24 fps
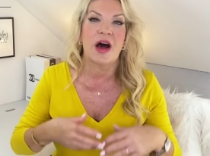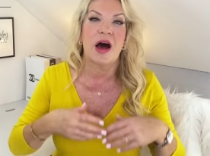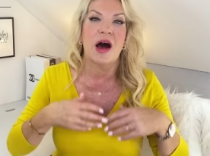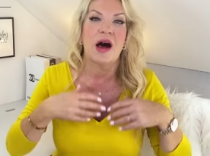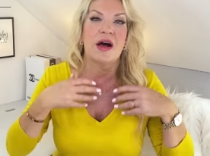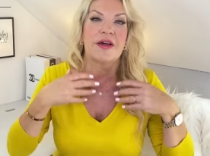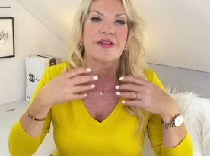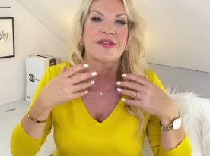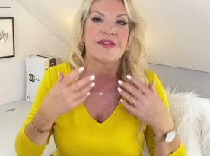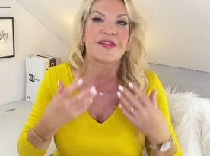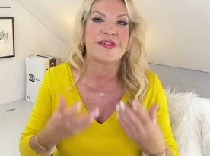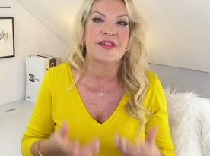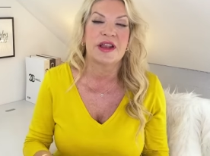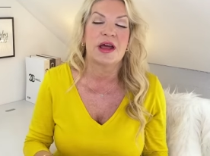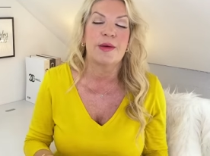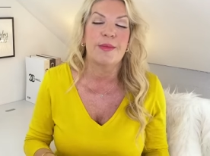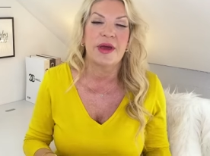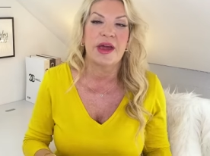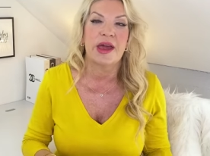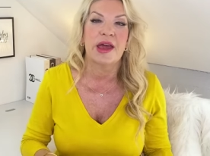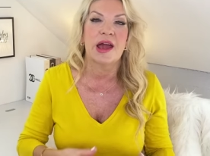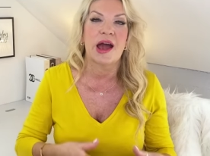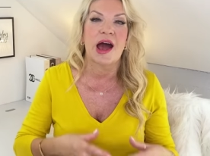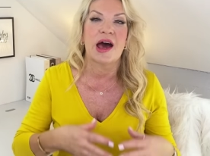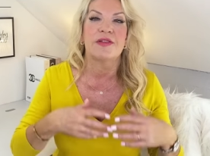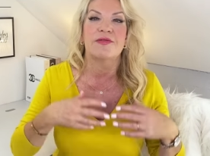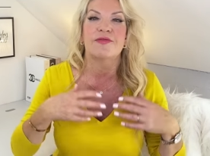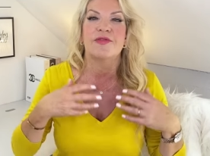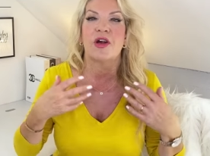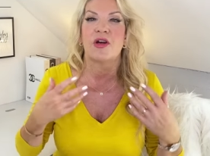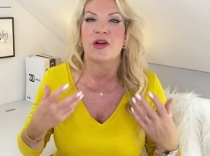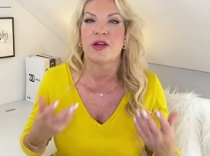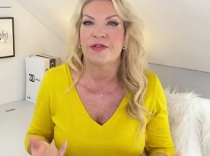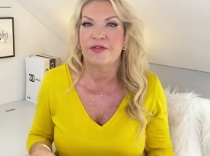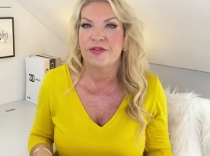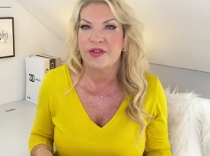are slimming and
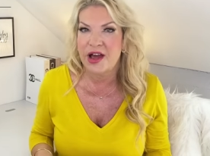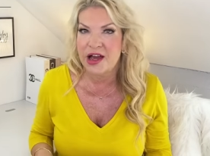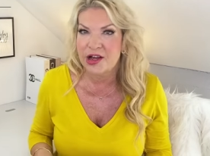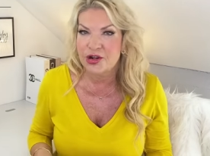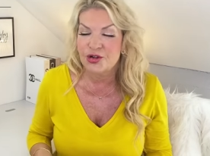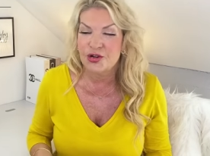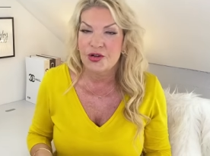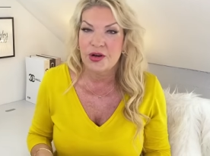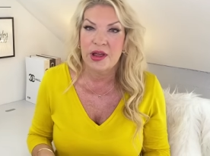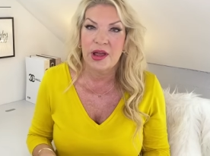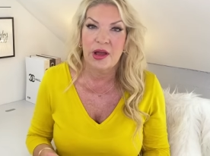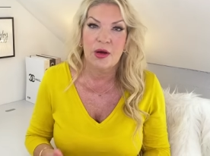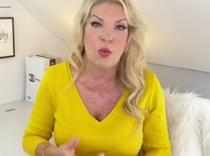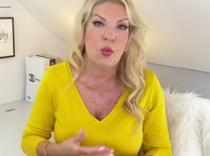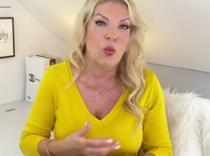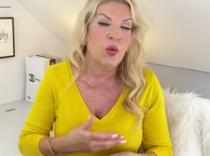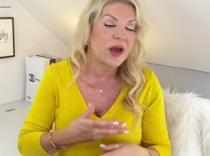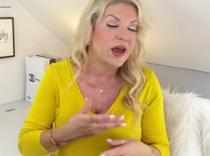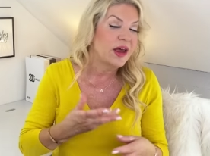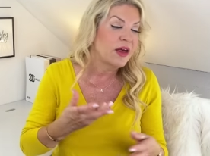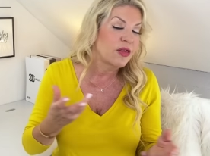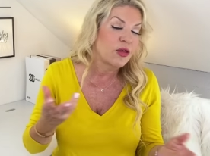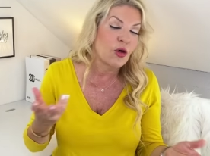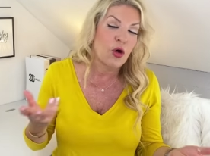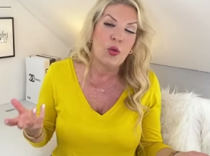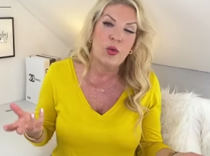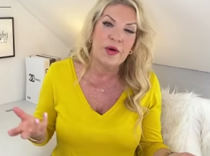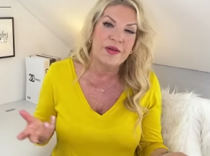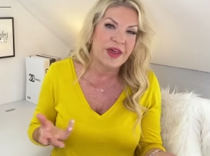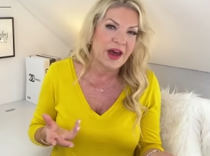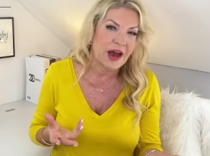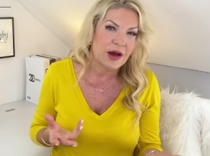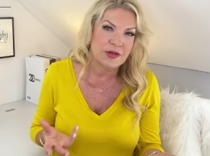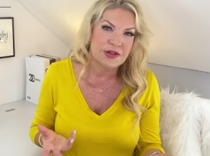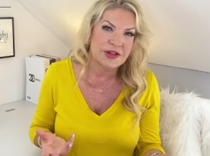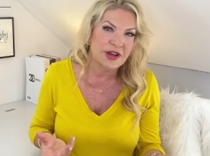very flattering with or
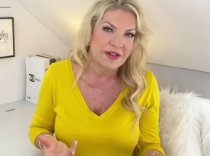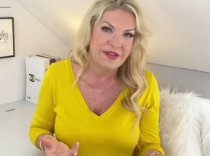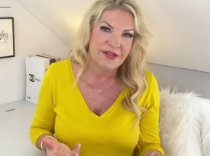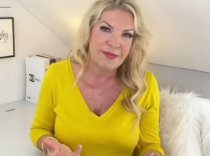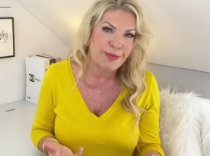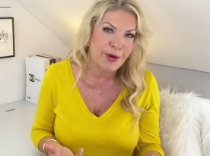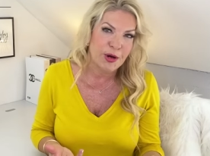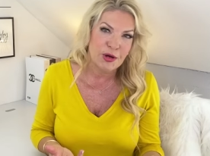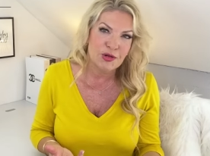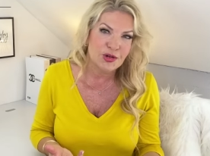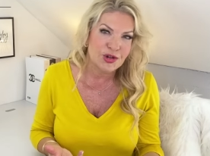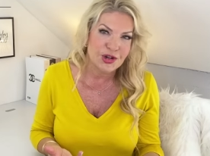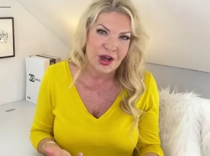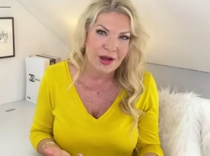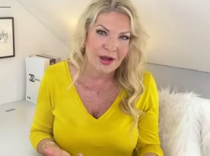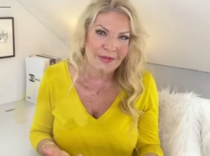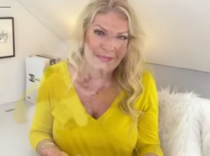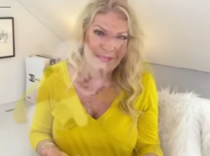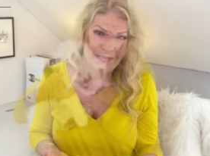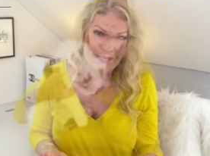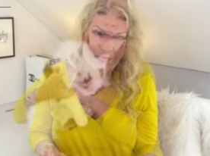without exposure.